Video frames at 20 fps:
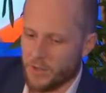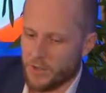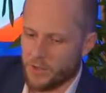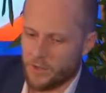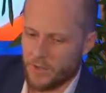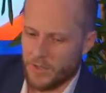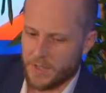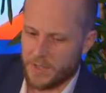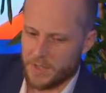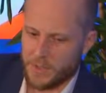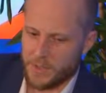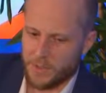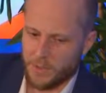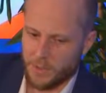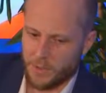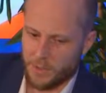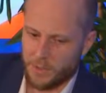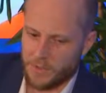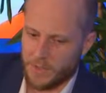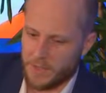is trying to
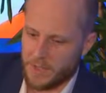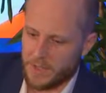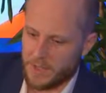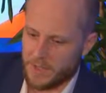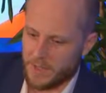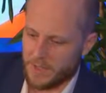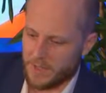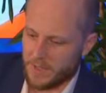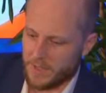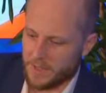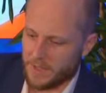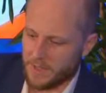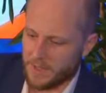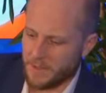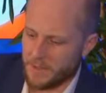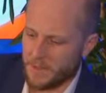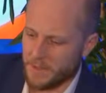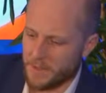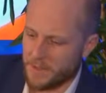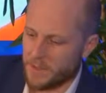solve
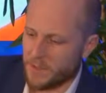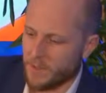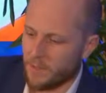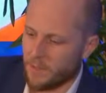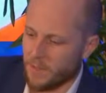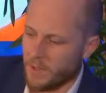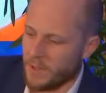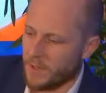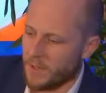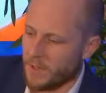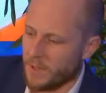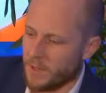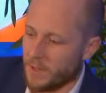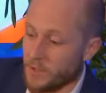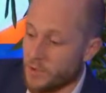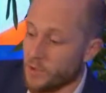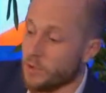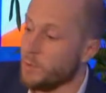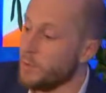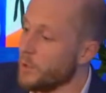the
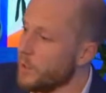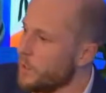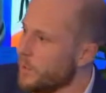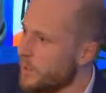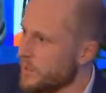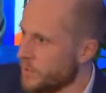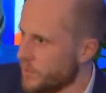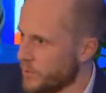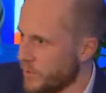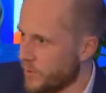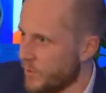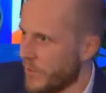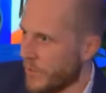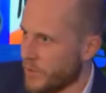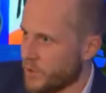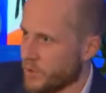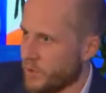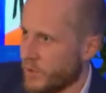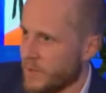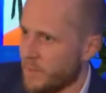sovereign doom loop, so
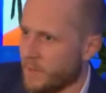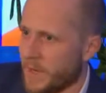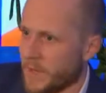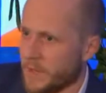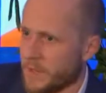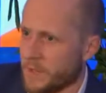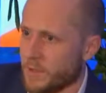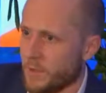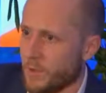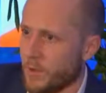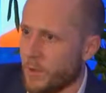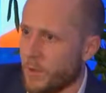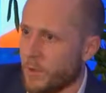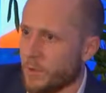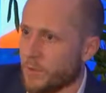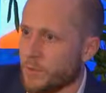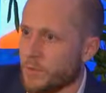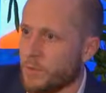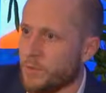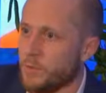making sure that banks don't
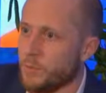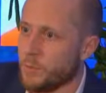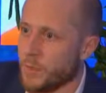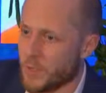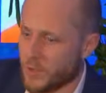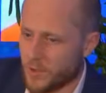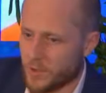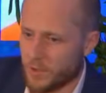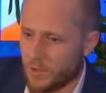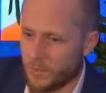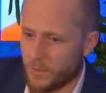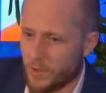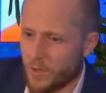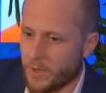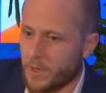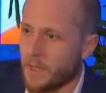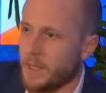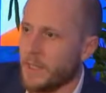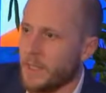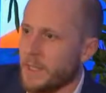hold too much
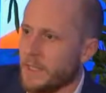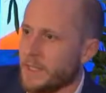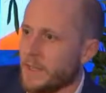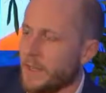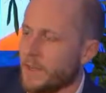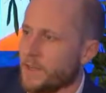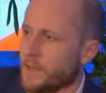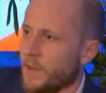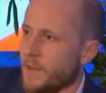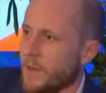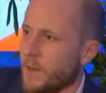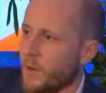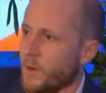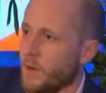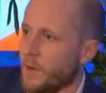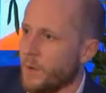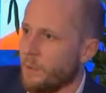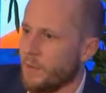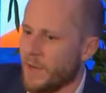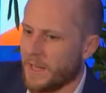sovereign debt on
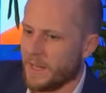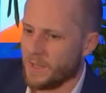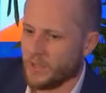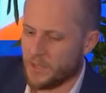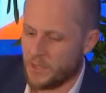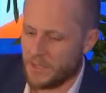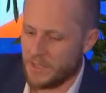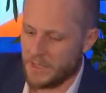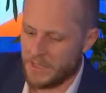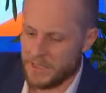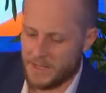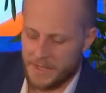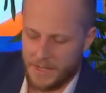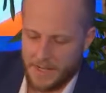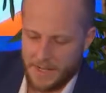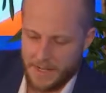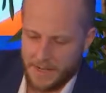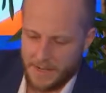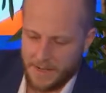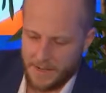their balance sheets.
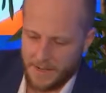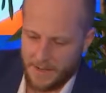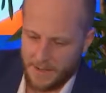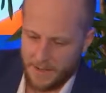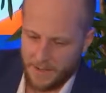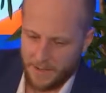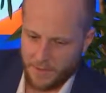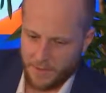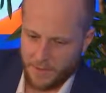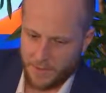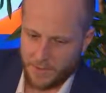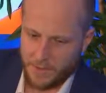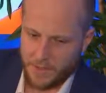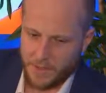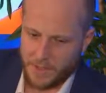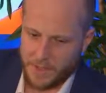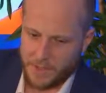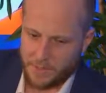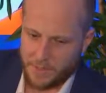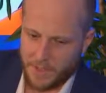The
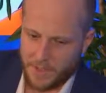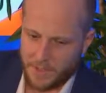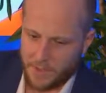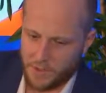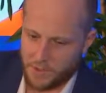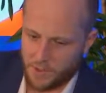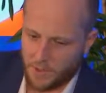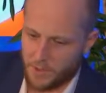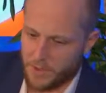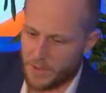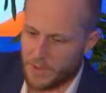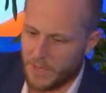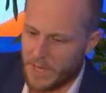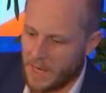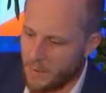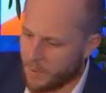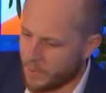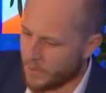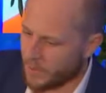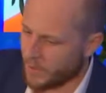third is making sure that
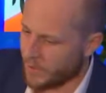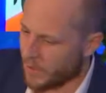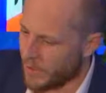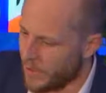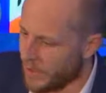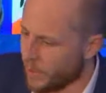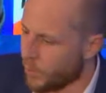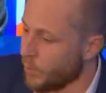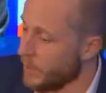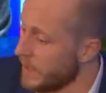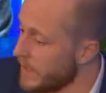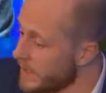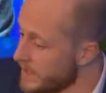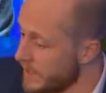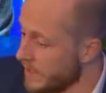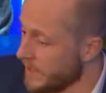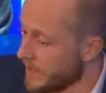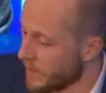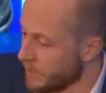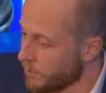capital and
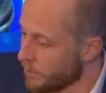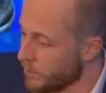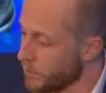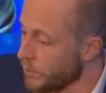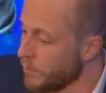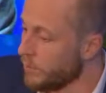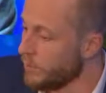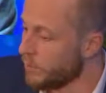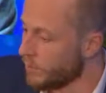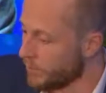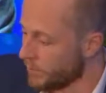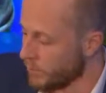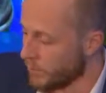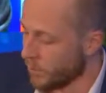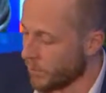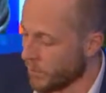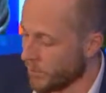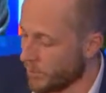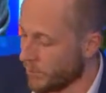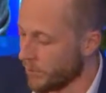liquidity can move
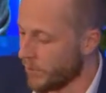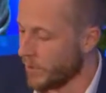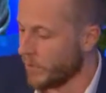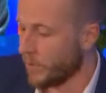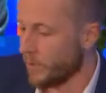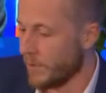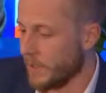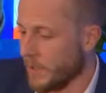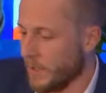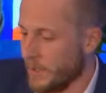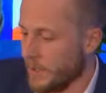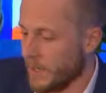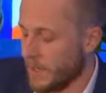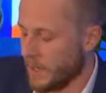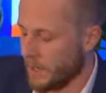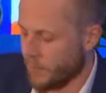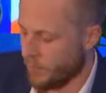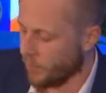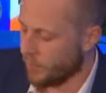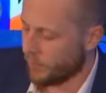more
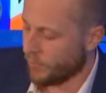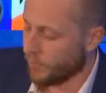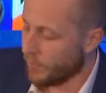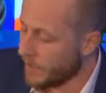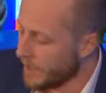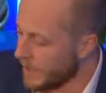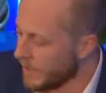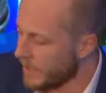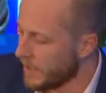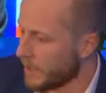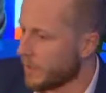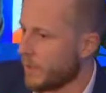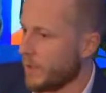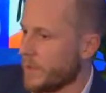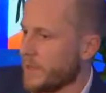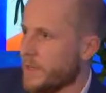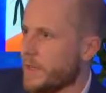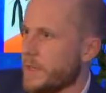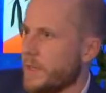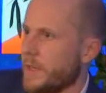freely
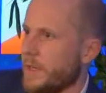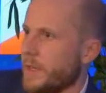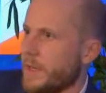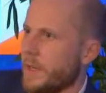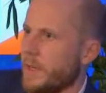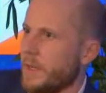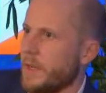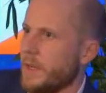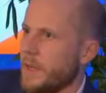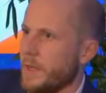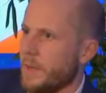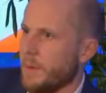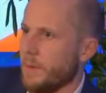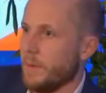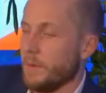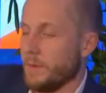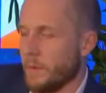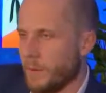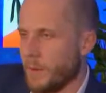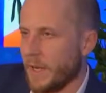across
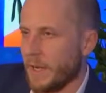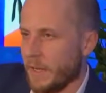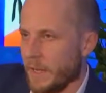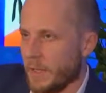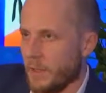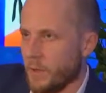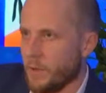the banking